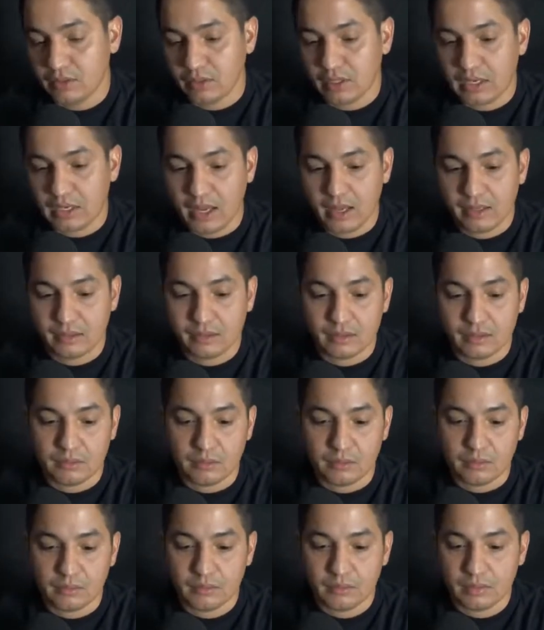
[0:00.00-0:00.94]
You can ask
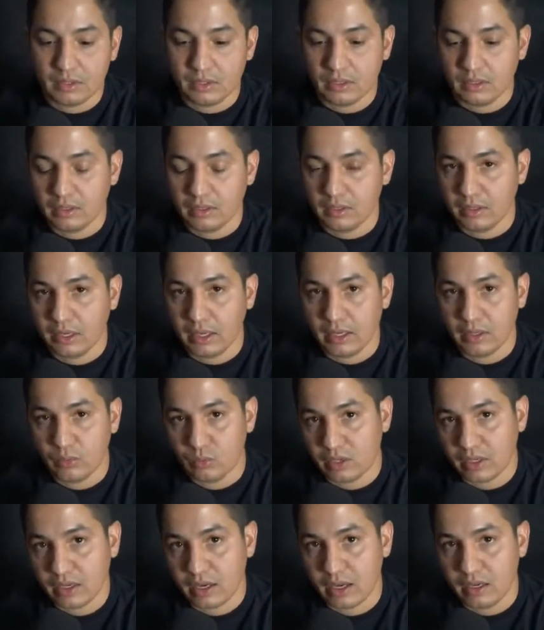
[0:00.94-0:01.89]
them, hey,
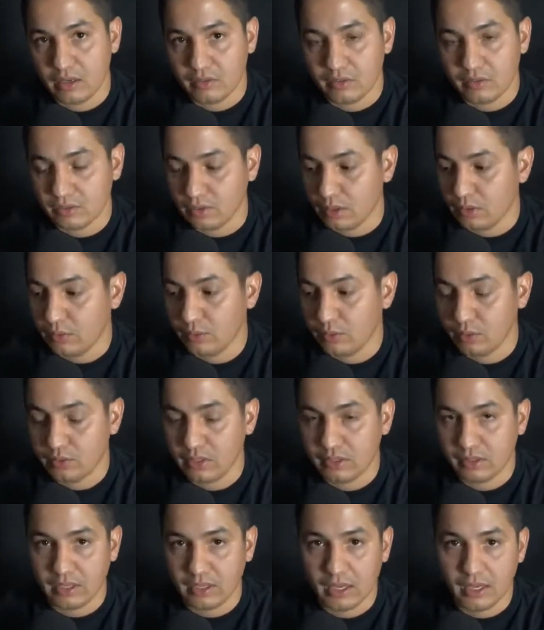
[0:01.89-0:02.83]
what kind of cell phone
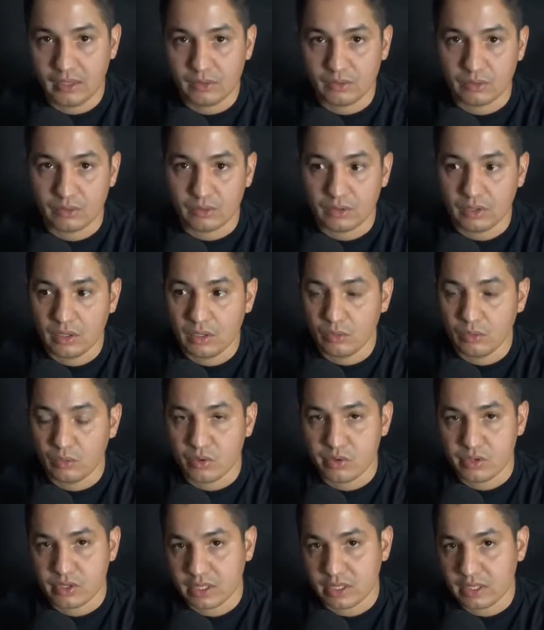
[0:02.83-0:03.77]
is that? Or
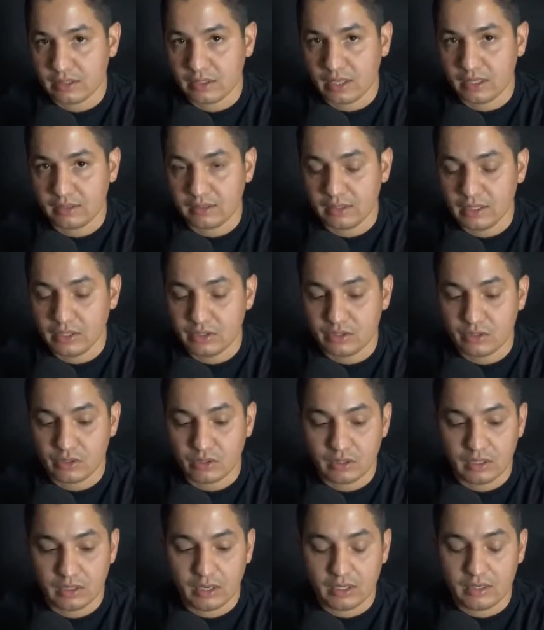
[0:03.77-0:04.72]
where'd you get that
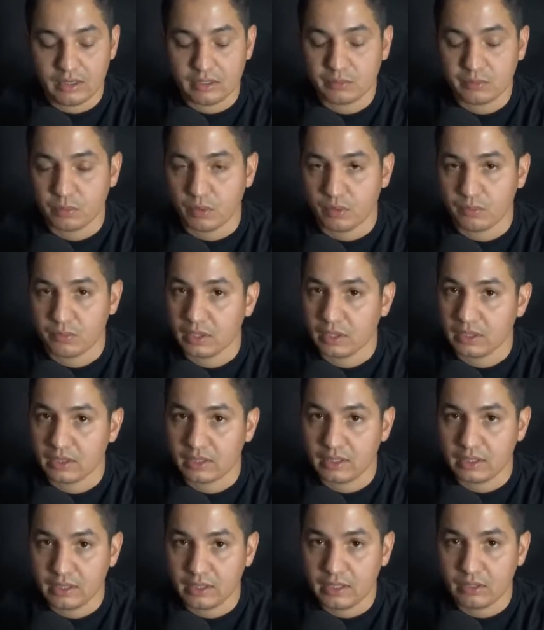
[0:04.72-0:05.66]
t-shirt? And it's
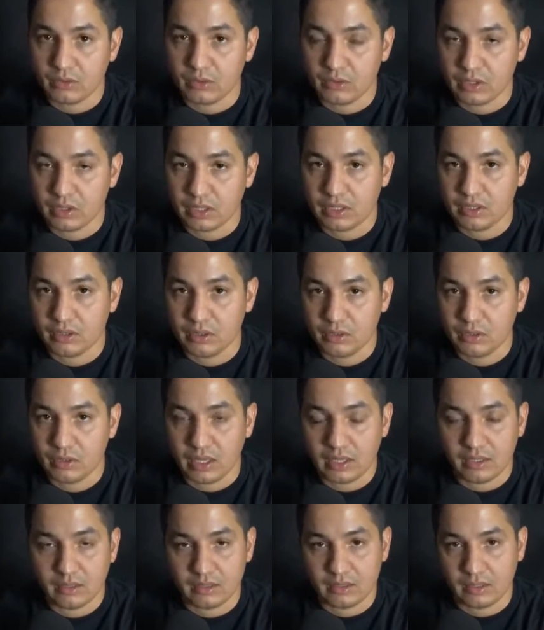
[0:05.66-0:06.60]
perfectly legal. You can do
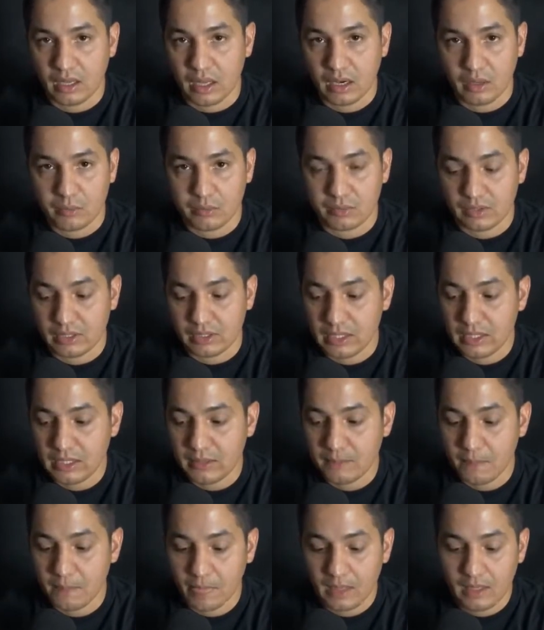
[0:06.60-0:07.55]
that. It's not
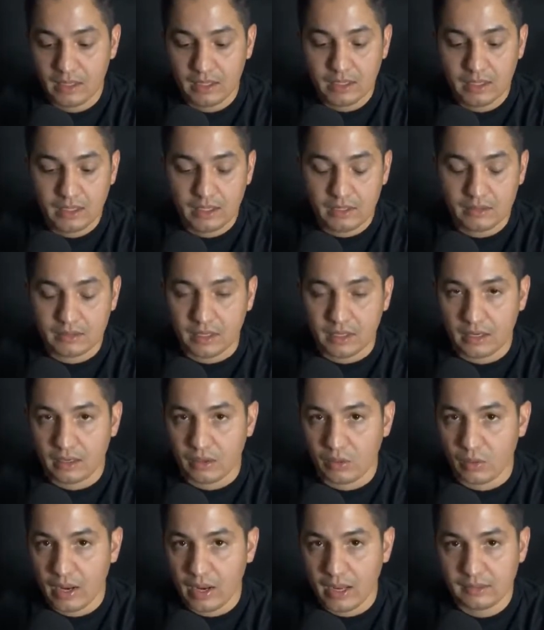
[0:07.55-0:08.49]
obscene. It's not
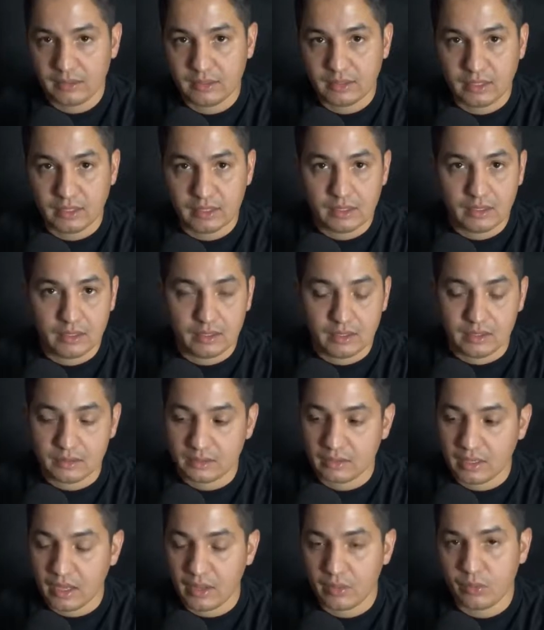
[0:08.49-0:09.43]
harassing.
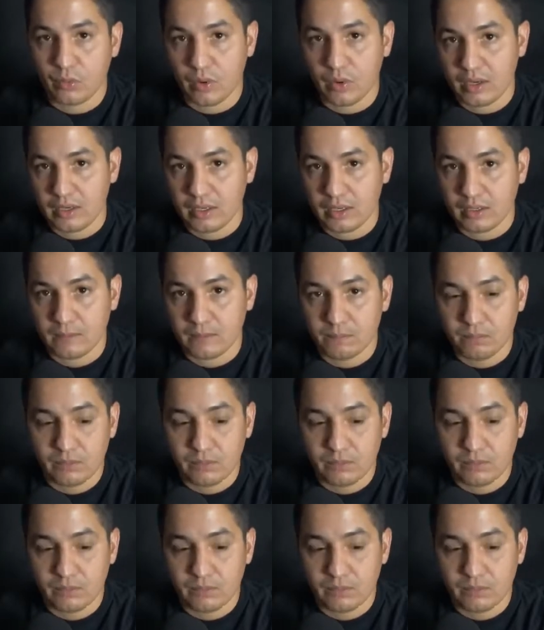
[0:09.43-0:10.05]
It's not threatening.